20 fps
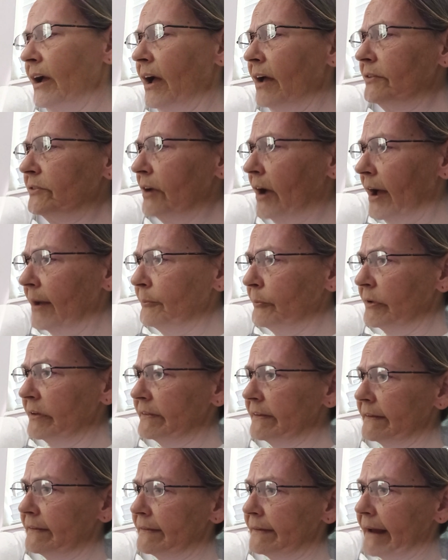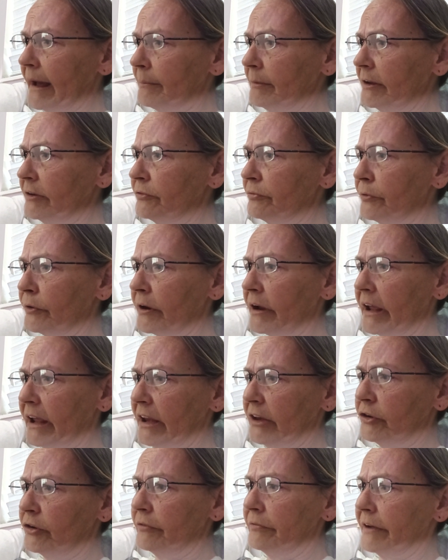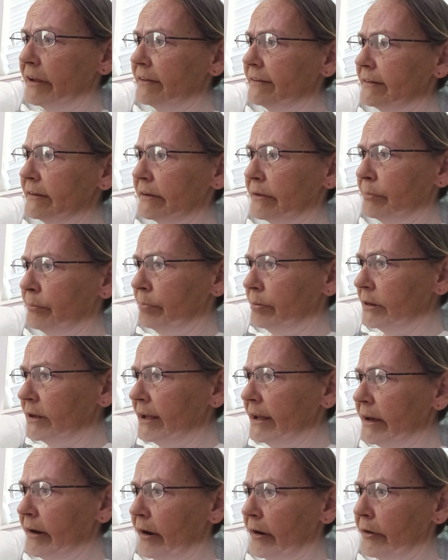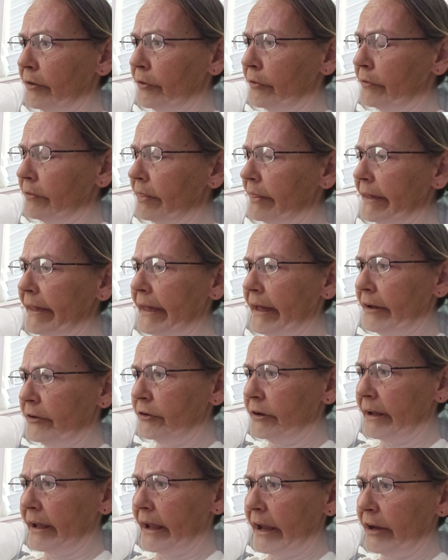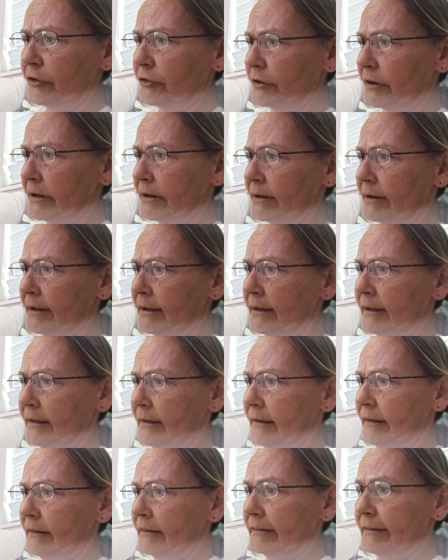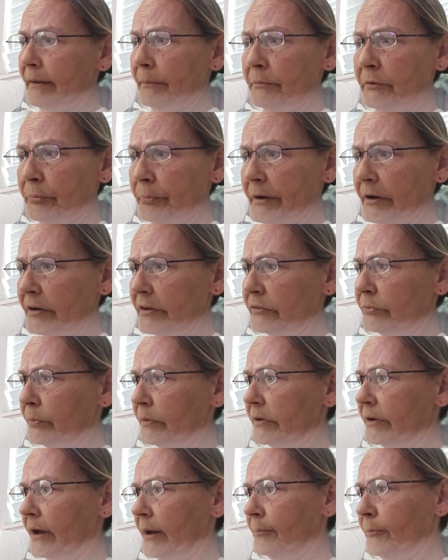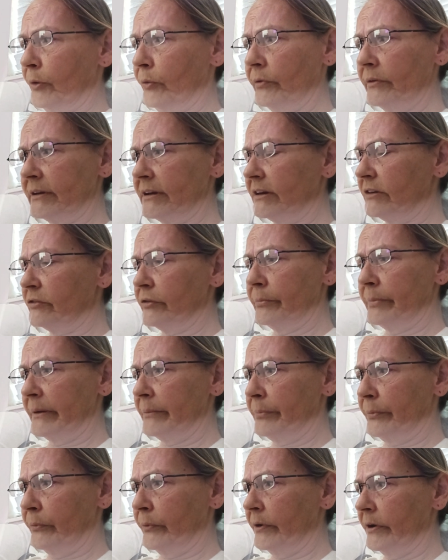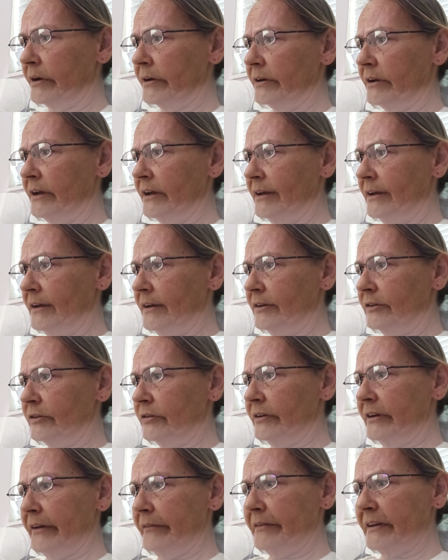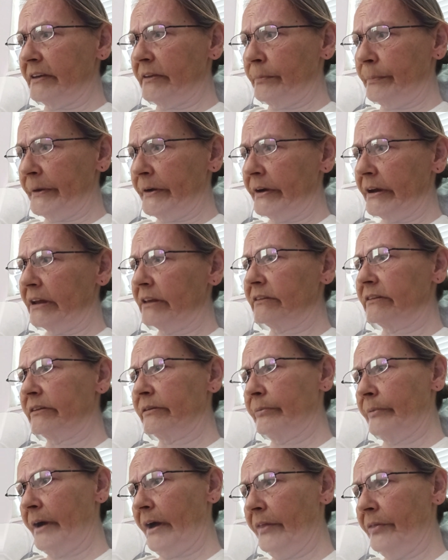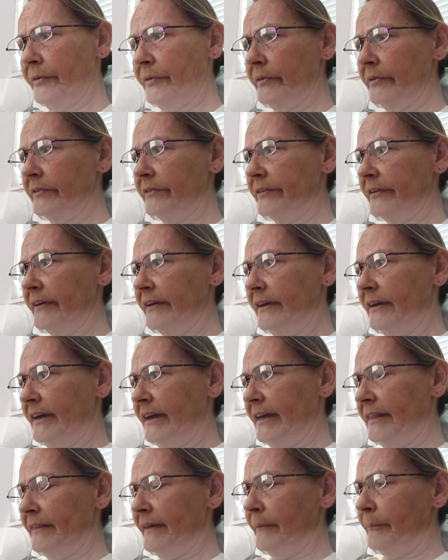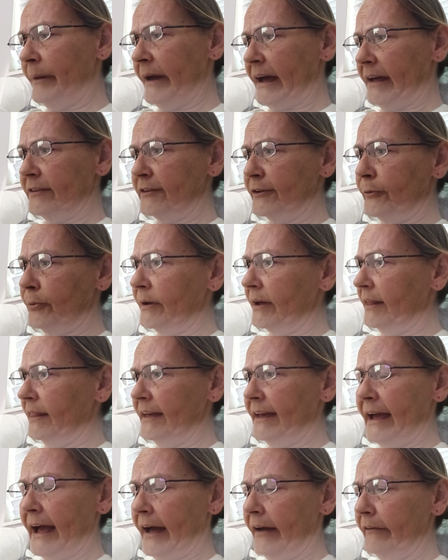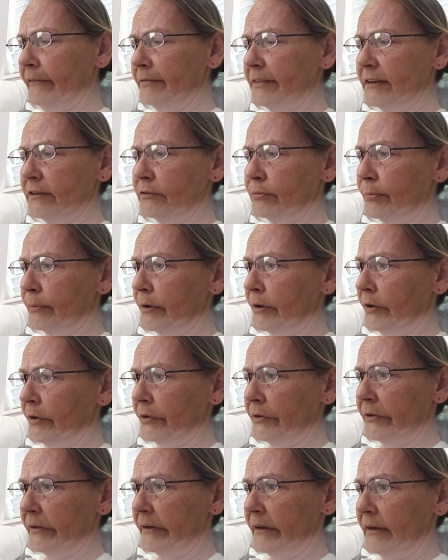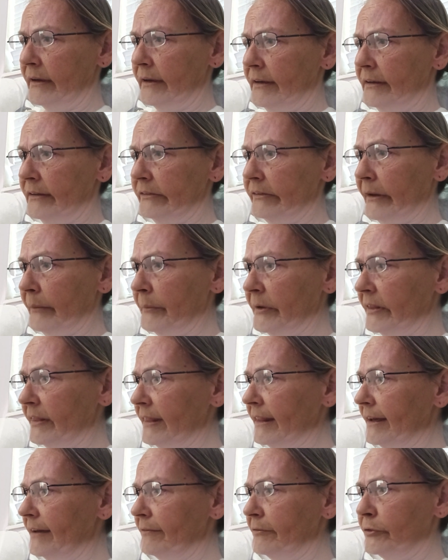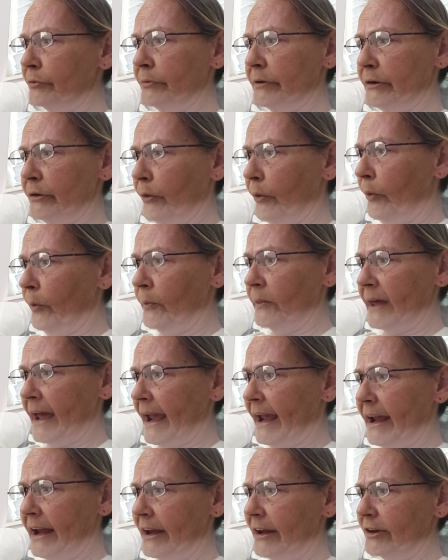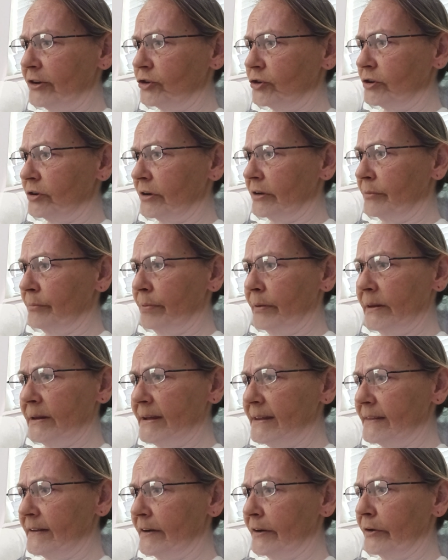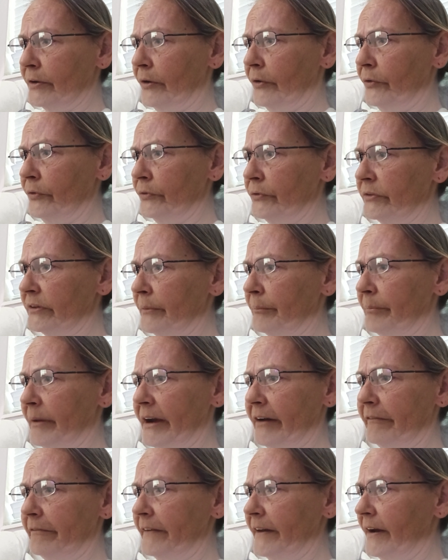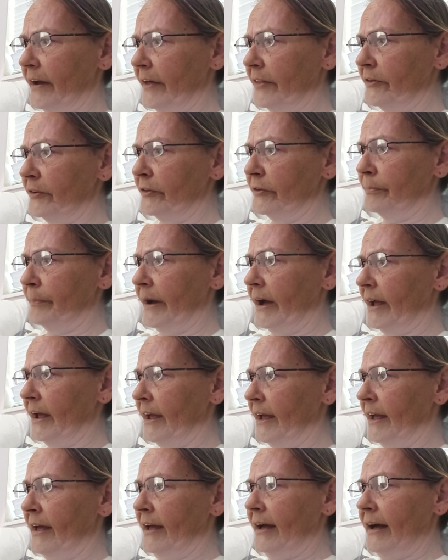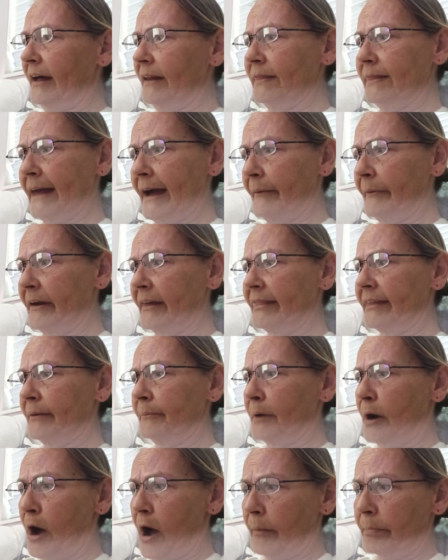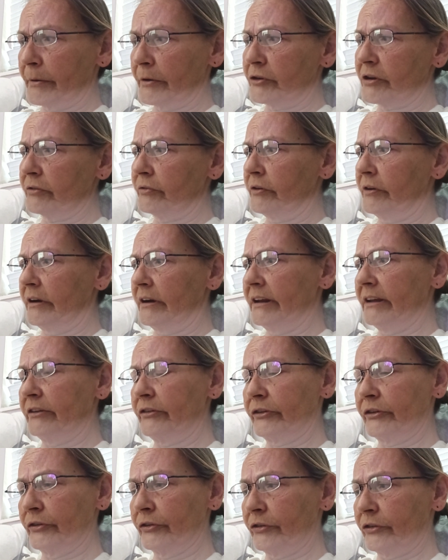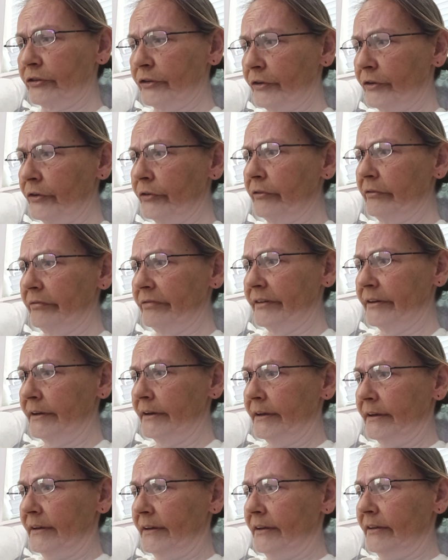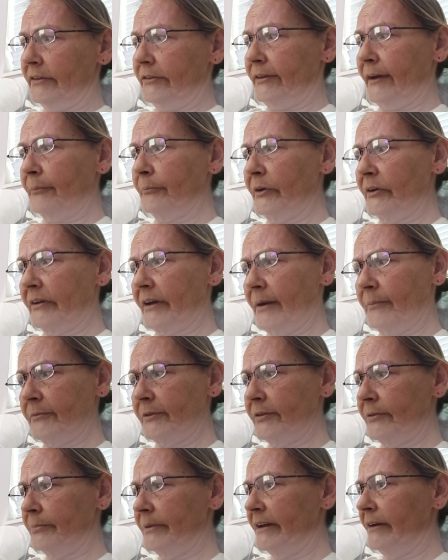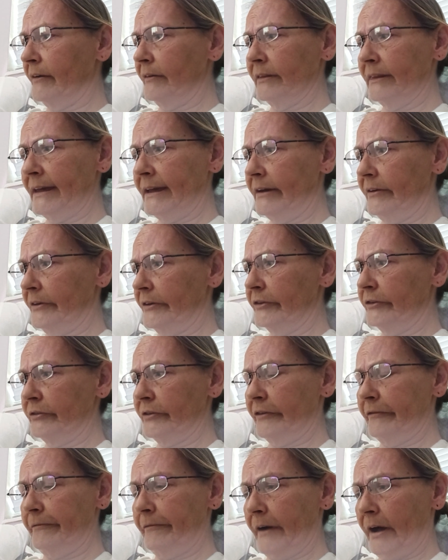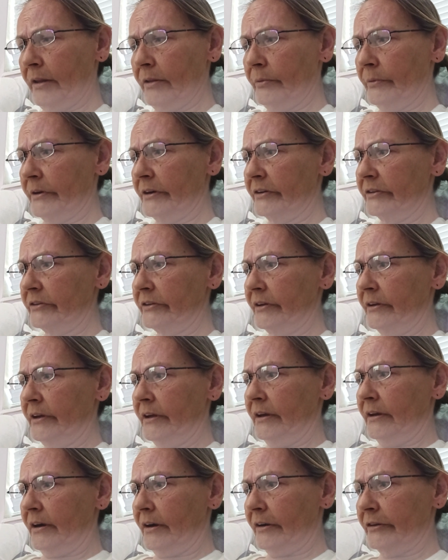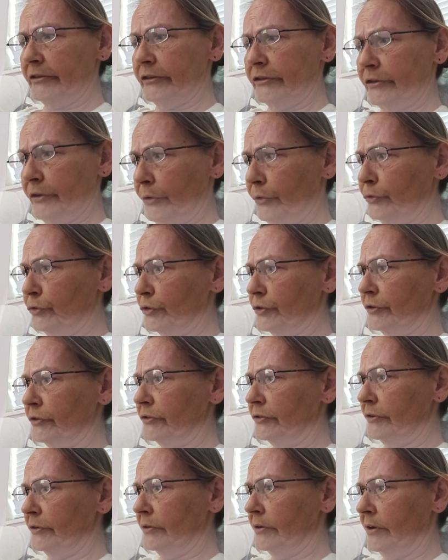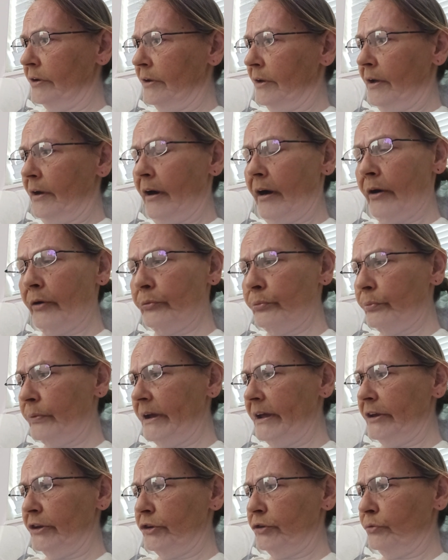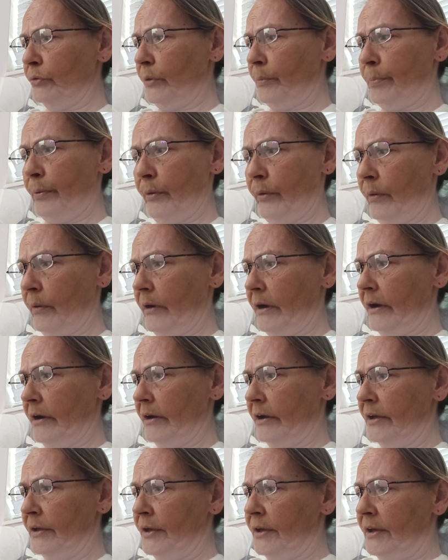A time was established for each of us to complete our earthly education. Some spirits would come only to be born, to give experience to others, and then pass quickly out of this world. Some would live to an old age to complete their goals and benefit others by allowing them opportunities to serve. Some would come to be our leaders, our followers, our soldiers, or are rich or poor.